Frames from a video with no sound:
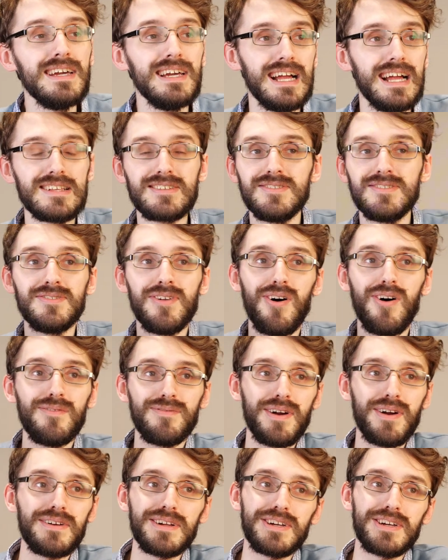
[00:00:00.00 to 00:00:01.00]
It's not
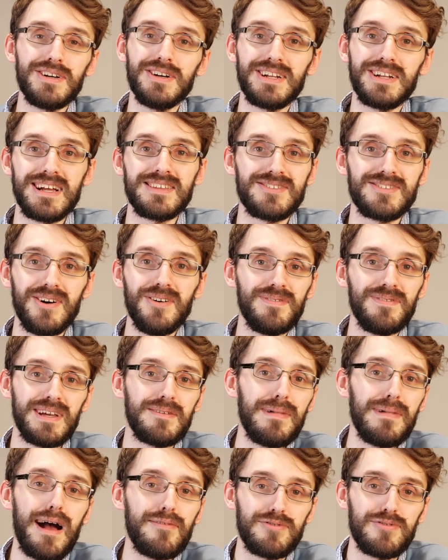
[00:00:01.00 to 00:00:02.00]
very good at
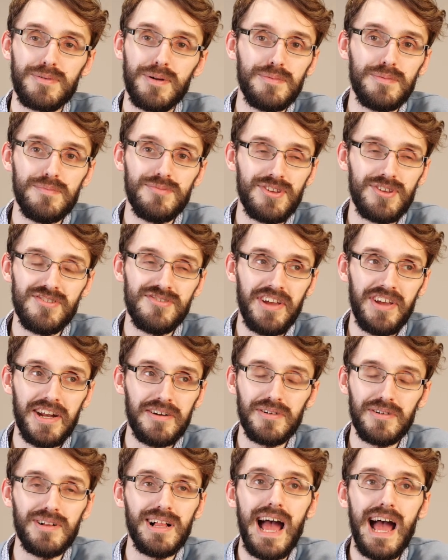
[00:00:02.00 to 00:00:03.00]
solving math problems in
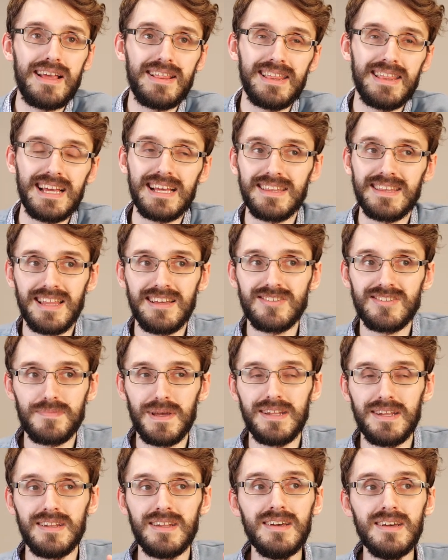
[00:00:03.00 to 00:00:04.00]
general. I think there's
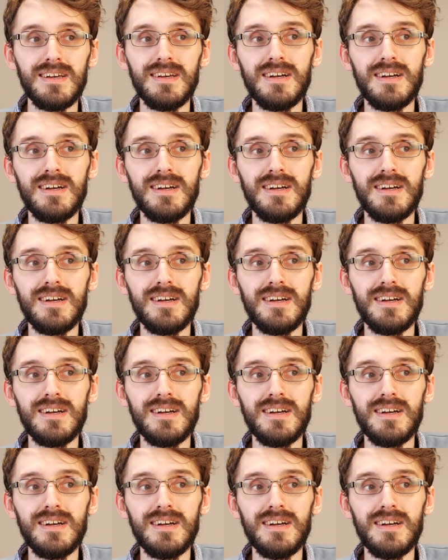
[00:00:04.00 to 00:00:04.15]
been